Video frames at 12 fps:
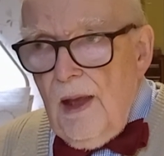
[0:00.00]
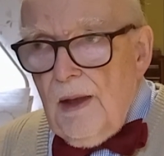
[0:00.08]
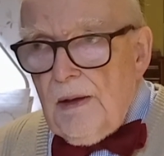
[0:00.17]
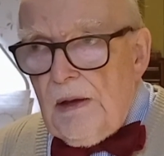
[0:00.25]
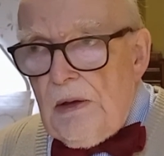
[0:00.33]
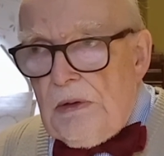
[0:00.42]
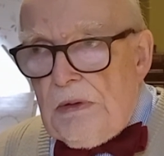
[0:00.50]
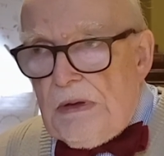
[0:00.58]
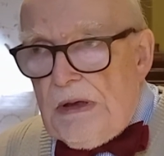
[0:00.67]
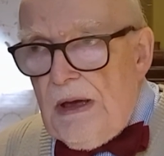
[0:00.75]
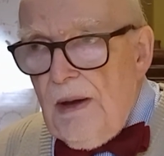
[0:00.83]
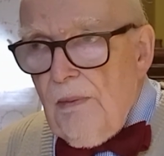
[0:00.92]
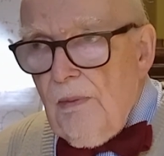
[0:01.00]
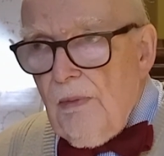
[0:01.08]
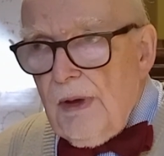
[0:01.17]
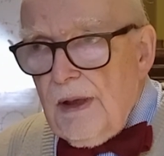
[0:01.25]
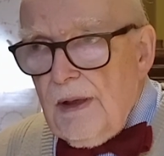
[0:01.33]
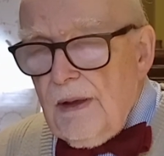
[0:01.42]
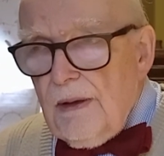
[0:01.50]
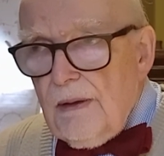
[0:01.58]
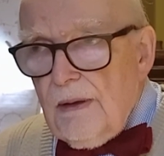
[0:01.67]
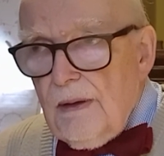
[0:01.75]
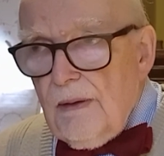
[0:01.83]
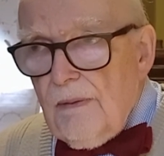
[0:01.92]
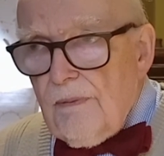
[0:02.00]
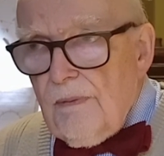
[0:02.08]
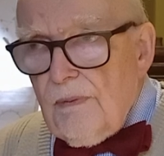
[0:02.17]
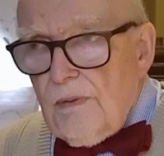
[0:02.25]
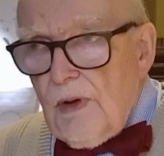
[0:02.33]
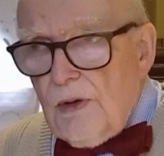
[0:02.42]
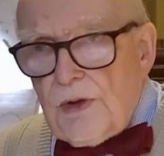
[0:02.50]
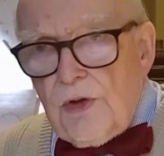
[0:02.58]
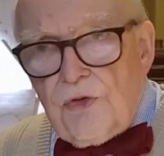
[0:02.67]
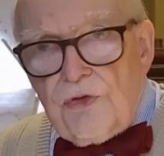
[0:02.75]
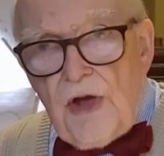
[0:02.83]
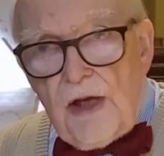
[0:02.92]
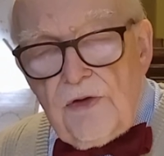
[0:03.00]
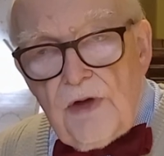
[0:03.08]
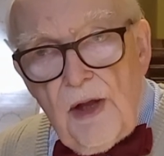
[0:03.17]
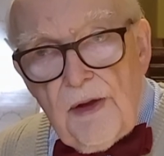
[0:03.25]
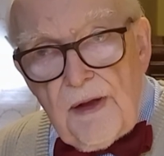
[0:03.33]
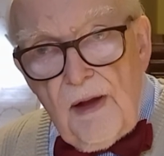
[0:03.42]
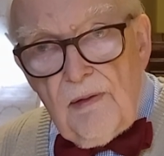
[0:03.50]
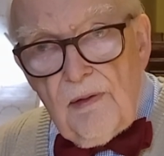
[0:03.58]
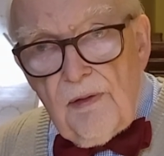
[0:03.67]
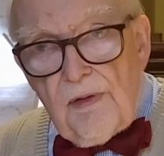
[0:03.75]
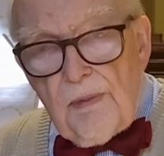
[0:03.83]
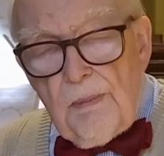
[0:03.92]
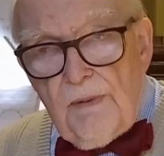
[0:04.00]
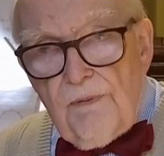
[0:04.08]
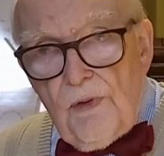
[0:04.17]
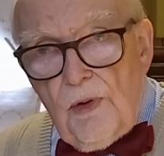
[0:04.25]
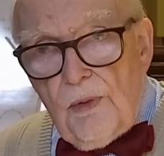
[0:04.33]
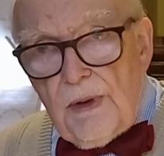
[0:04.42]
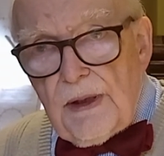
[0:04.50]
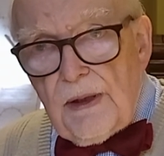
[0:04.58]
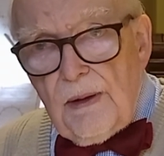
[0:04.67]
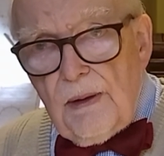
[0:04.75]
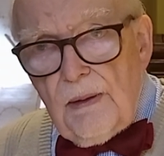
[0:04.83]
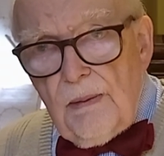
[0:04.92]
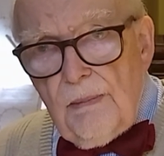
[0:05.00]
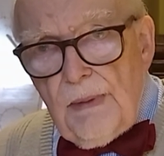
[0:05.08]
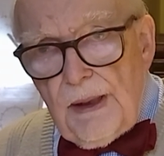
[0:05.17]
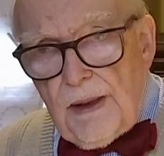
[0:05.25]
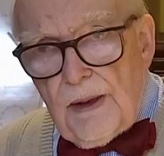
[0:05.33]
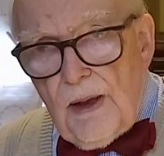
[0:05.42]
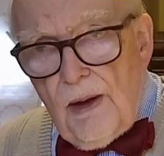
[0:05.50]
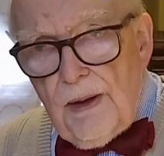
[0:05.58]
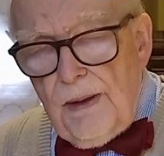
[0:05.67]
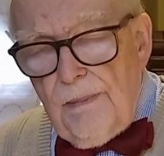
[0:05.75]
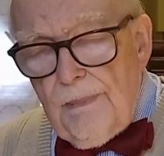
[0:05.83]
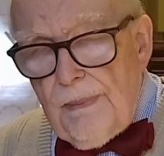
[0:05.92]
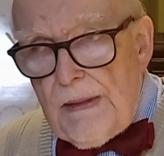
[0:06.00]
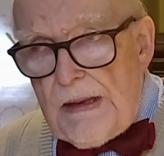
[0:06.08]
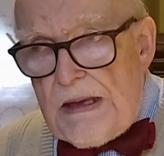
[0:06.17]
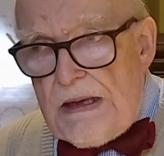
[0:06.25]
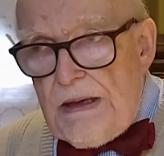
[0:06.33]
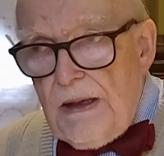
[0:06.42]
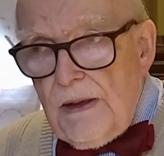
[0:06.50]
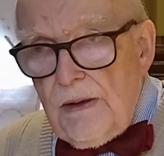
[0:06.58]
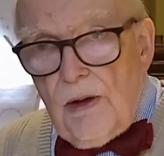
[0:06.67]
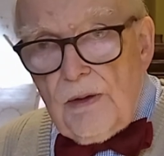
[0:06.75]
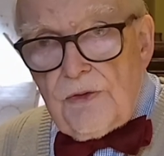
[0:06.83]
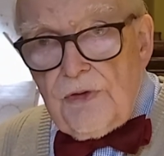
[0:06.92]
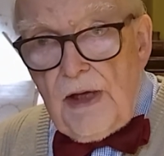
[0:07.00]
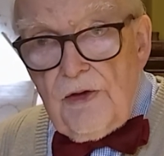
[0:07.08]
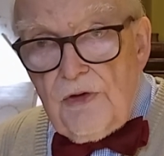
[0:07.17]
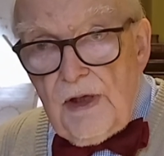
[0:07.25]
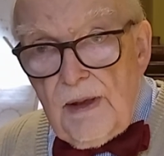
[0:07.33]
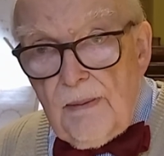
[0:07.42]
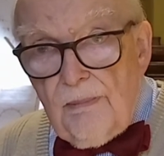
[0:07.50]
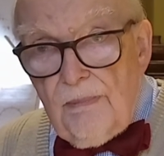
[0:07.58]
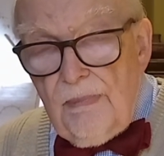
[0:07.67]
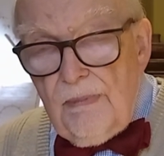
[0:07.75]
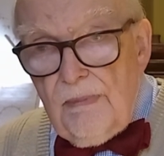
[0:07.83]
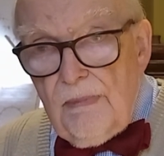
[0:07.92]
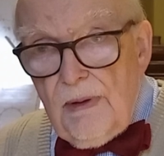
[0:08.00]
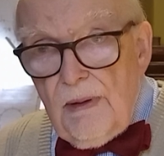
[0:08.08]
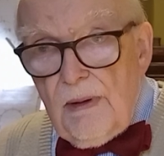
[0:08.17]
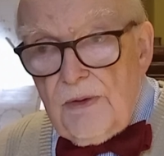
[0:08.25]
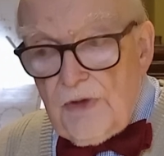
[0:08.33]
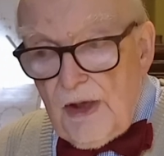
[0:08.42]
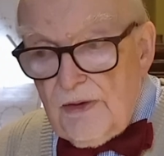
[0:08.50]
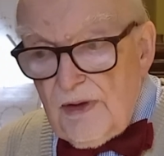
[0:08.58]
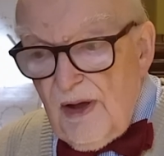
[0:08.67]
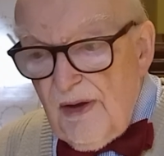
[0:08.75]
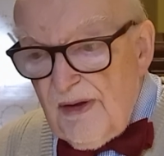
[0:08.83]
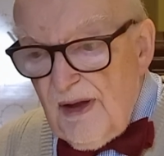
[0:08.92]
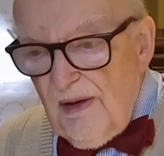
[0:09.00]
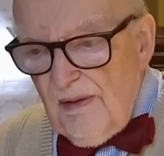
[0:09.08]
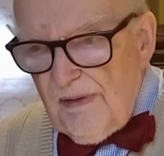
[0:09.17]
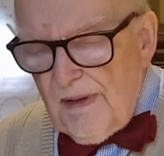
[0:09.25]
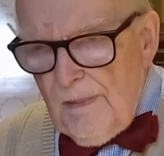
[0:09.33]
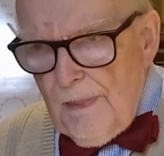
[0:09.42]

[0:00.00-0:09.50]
So we got to change ourselves before we can meet God, not change him, change ourselves.